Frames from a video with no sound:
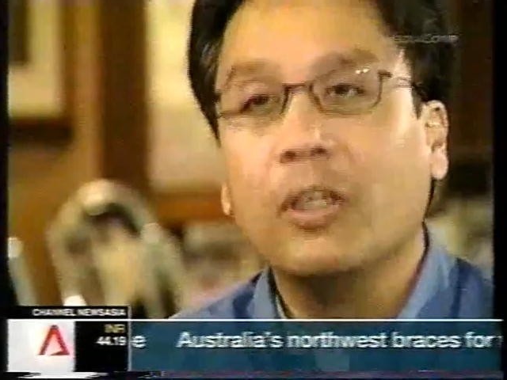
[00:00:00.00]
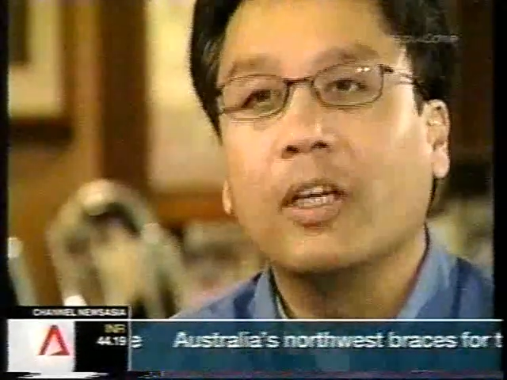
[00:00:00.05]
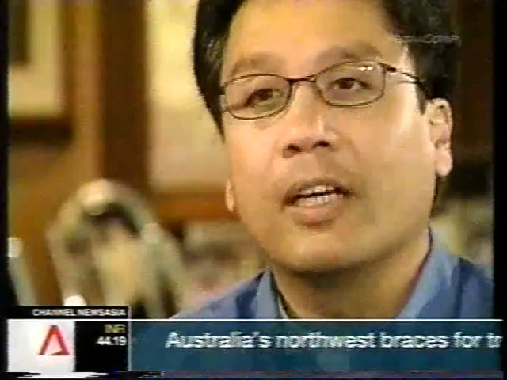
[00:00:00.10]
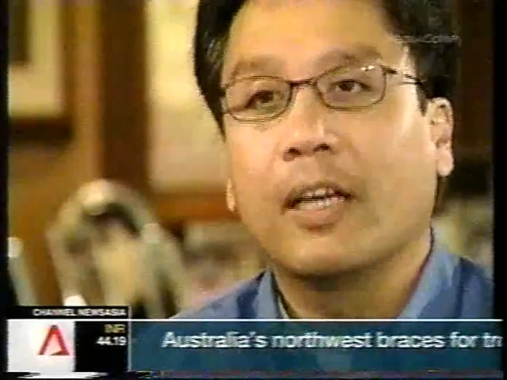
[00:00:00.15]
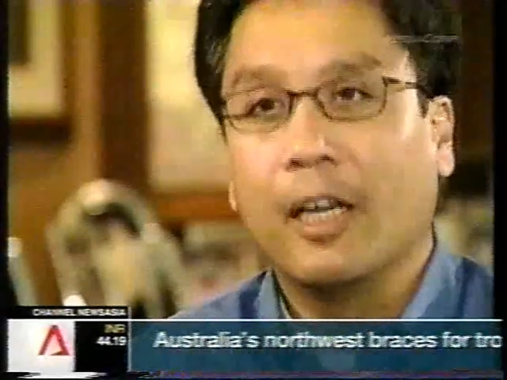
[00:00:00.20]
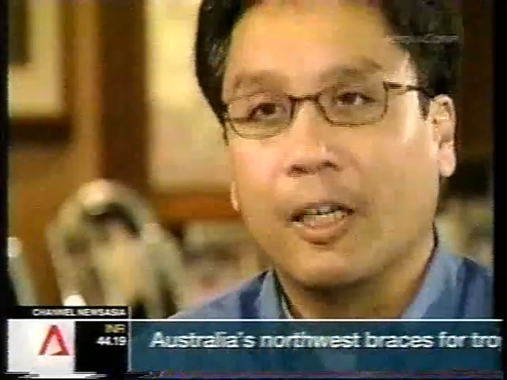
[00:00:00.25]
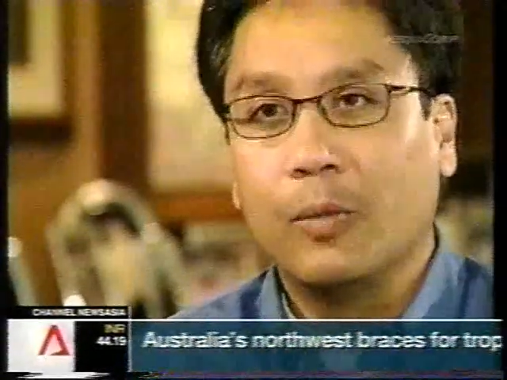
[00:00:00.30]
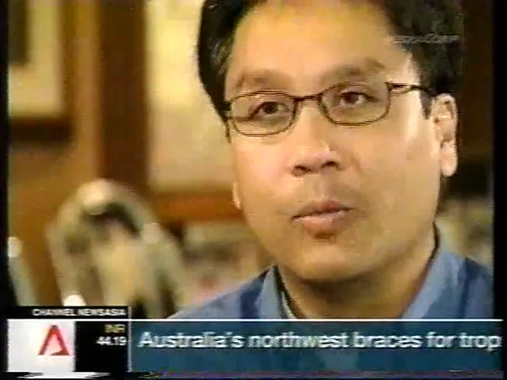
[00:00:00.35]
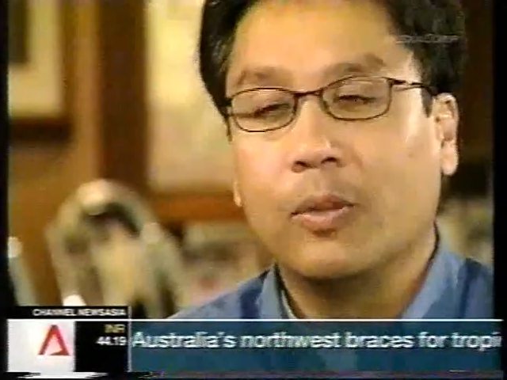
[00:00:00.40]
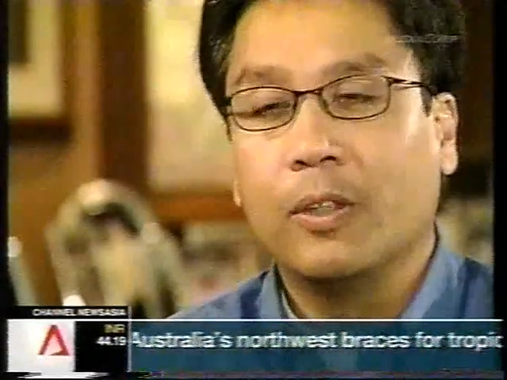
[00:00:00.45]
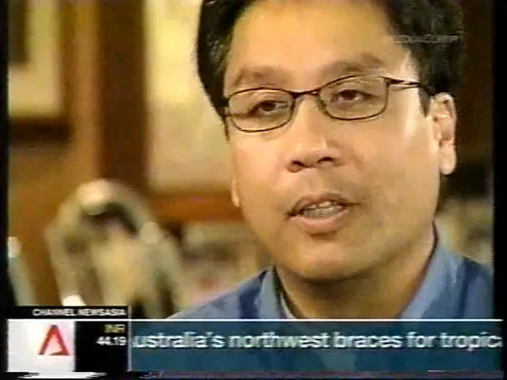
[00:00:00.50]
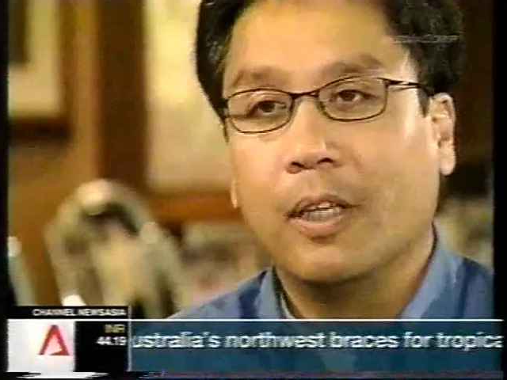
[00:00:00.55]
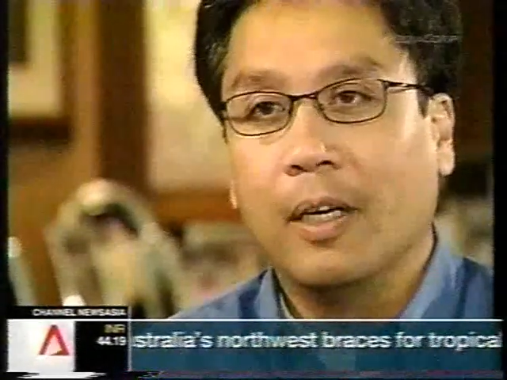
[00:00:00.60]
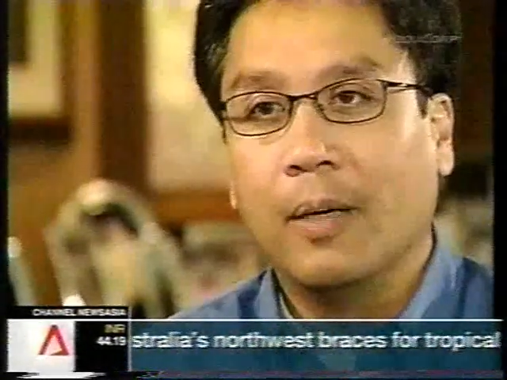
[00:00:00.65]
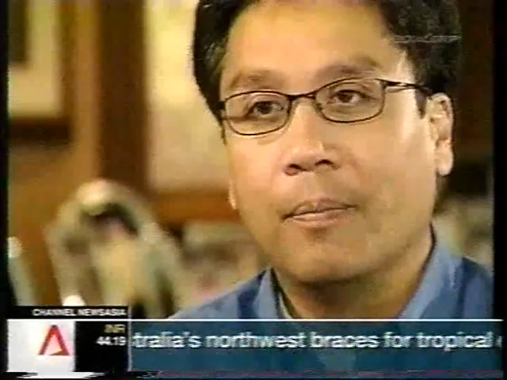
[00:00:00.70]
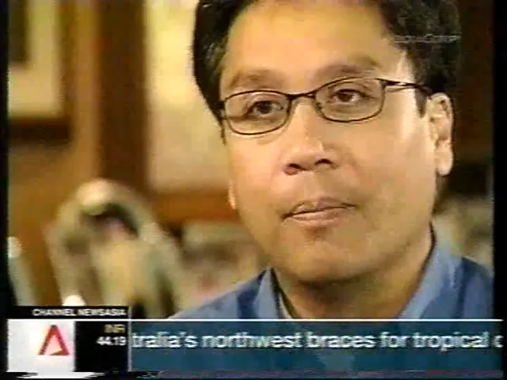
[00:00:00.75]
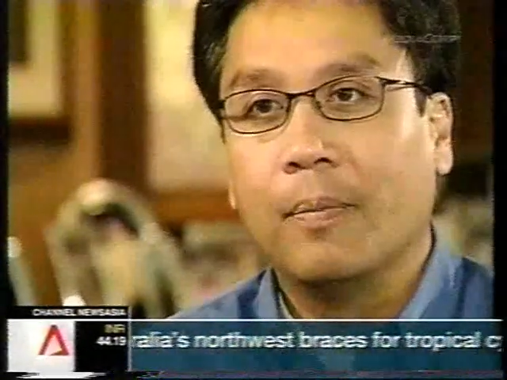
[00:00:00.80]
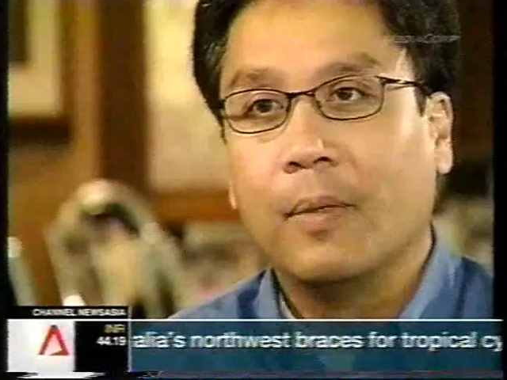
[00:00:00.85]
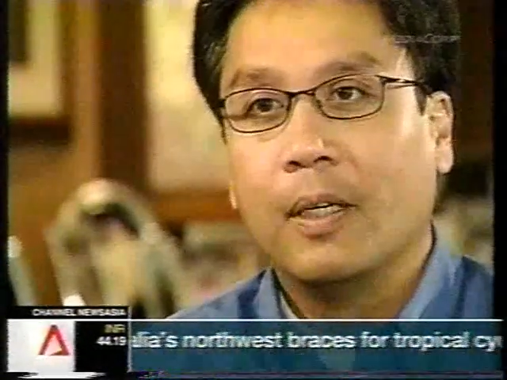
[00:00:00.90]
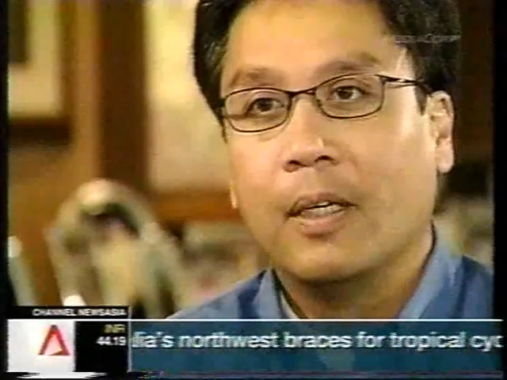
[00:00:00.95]
able to
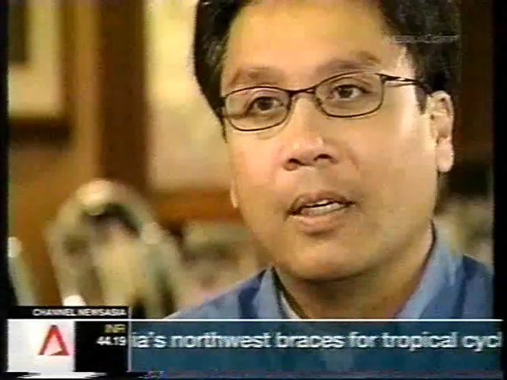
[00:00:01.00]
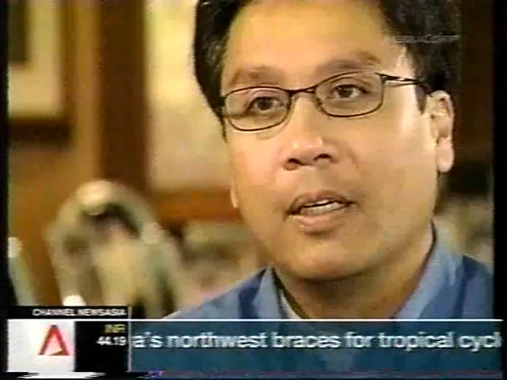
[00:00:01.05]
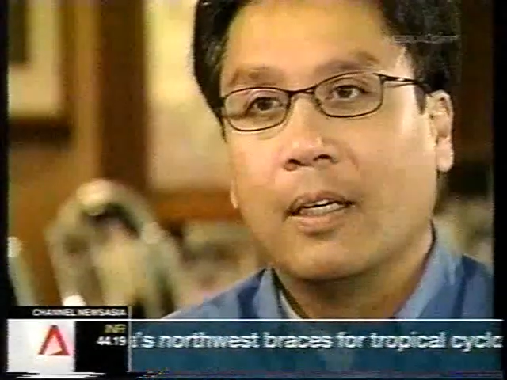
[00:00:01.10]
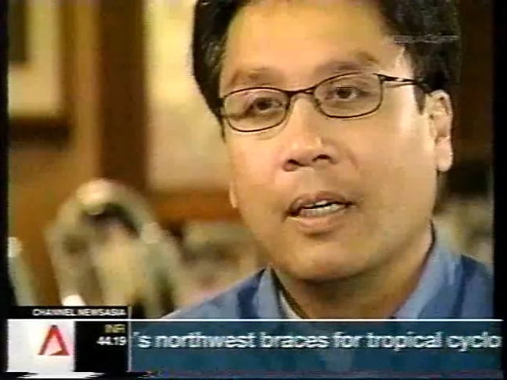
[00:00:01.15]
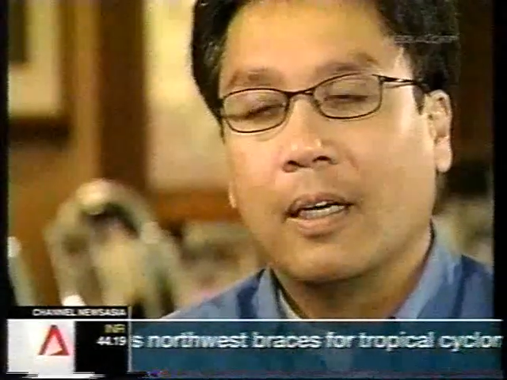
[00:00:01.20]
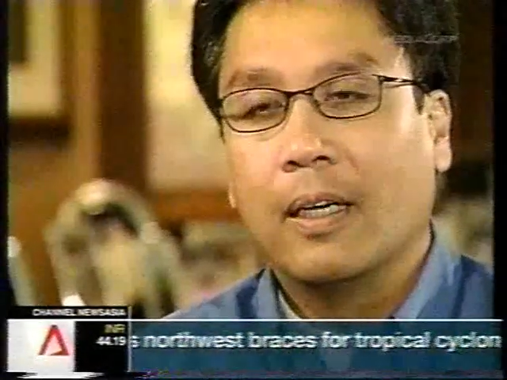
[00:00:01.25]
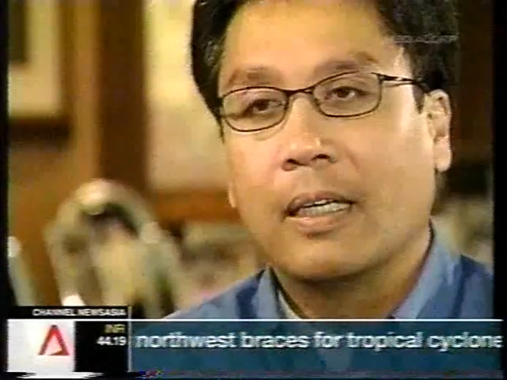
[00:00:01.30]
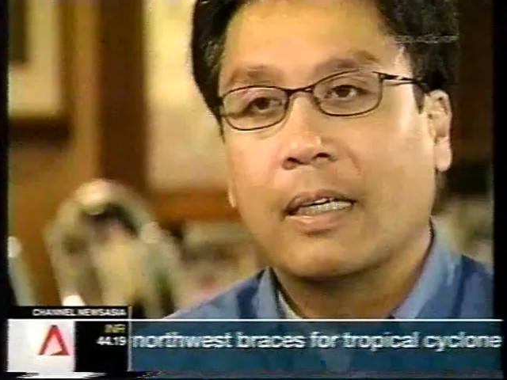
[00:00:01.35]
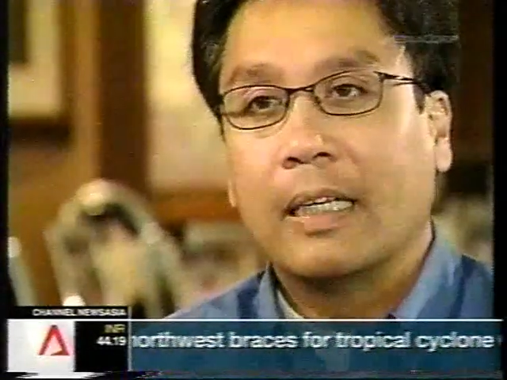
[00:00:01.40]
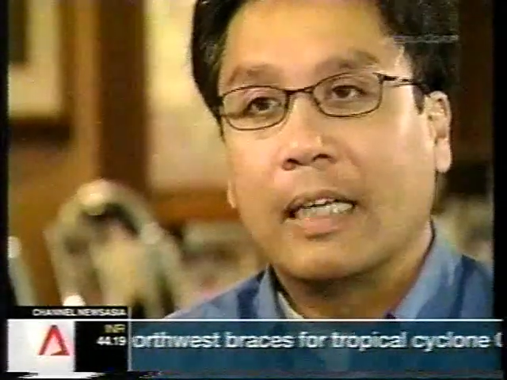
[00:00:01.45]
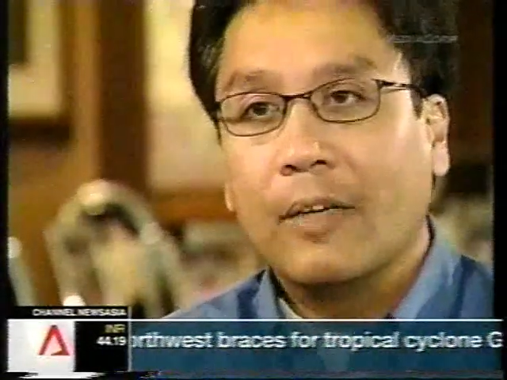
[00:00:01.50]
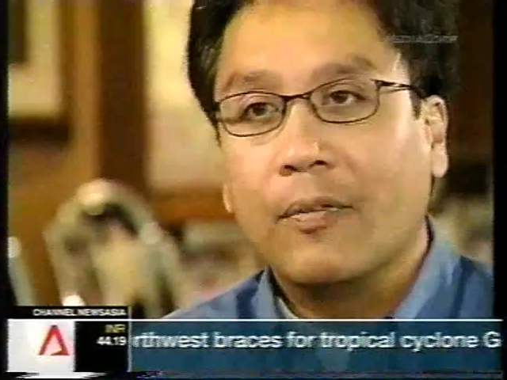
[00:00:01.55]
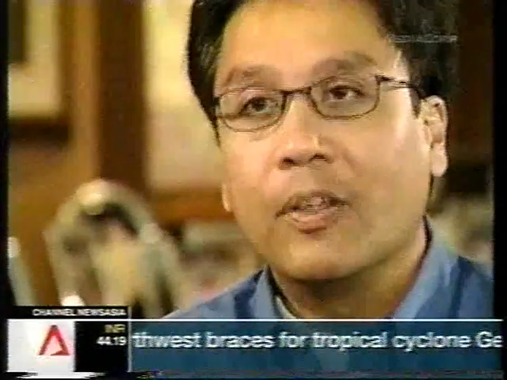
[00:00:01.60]
communicate with them,